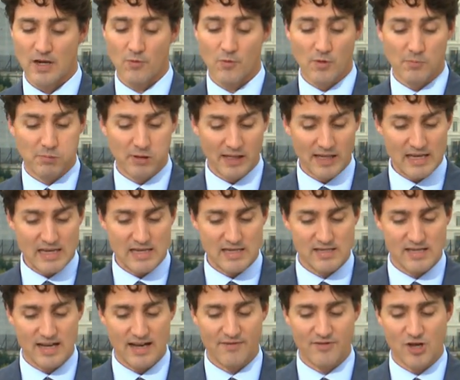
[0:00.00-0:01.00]
We're
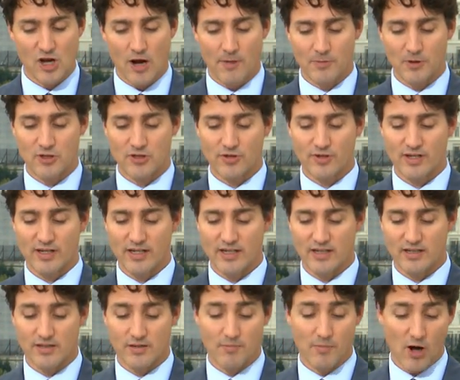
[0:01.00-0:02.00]
pleased to have the
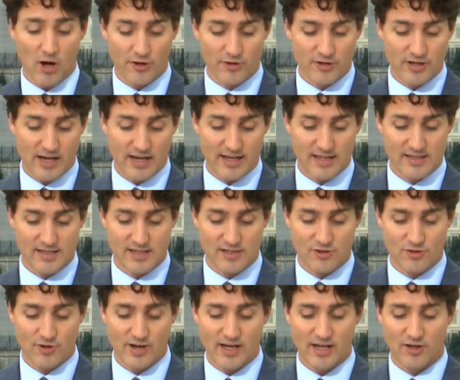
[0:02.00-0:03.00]
opportunity to modernize this
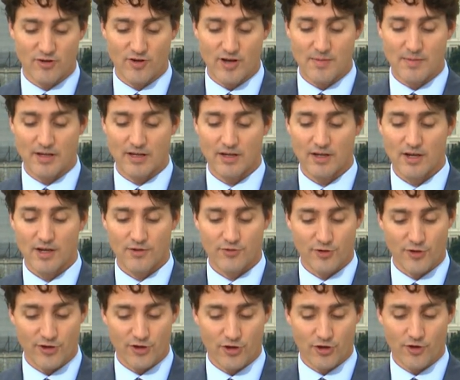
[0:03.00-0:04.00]
trade agreement
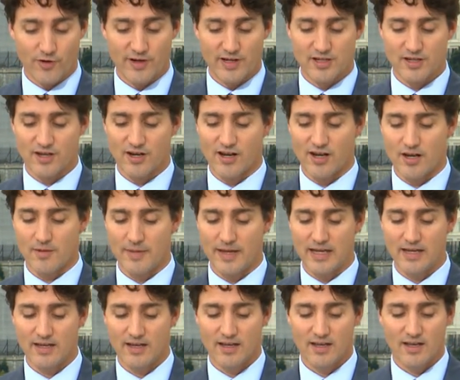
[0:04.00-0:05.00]
for the current
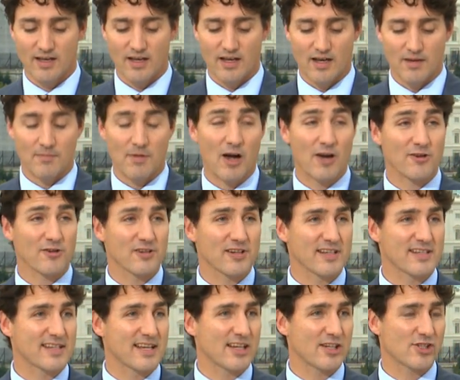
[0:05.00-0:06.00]
economy, a
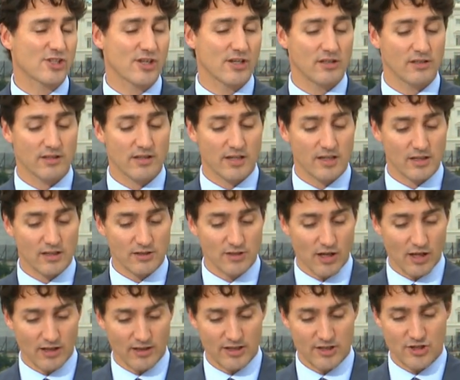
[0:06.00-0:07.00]
modernization that
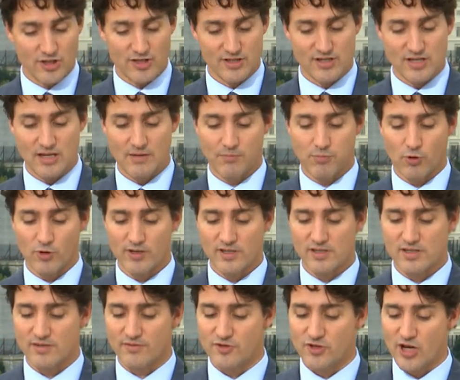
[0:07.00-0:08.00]
acknowledges the
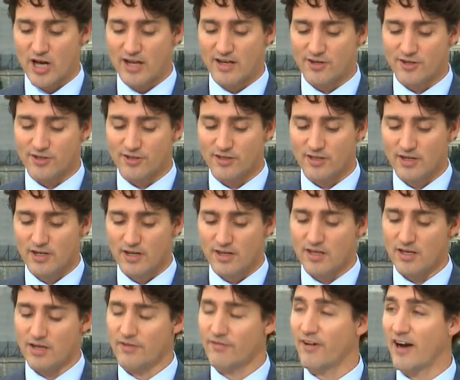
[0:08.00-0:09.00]
importance of gender,
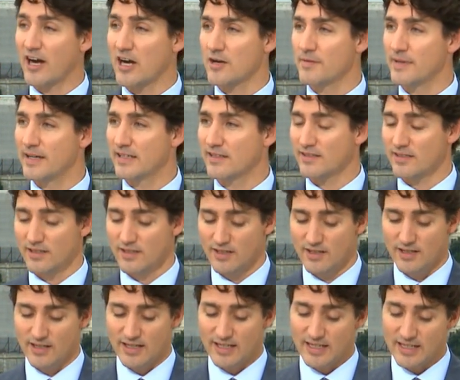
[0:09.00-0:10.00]
the environment,
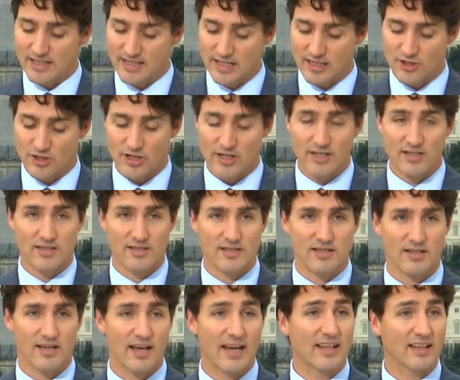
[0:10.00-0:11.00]
and
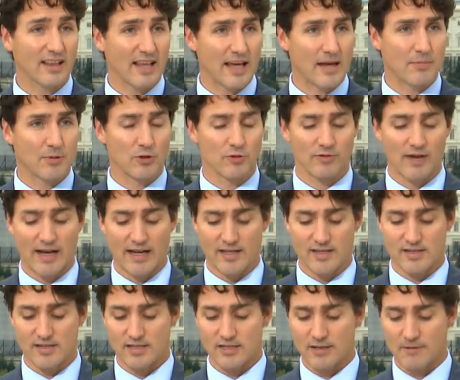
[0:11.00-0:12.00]
Indigenous and labour
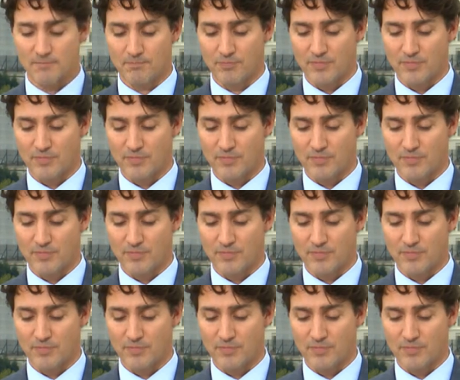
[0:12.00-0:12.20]
rights.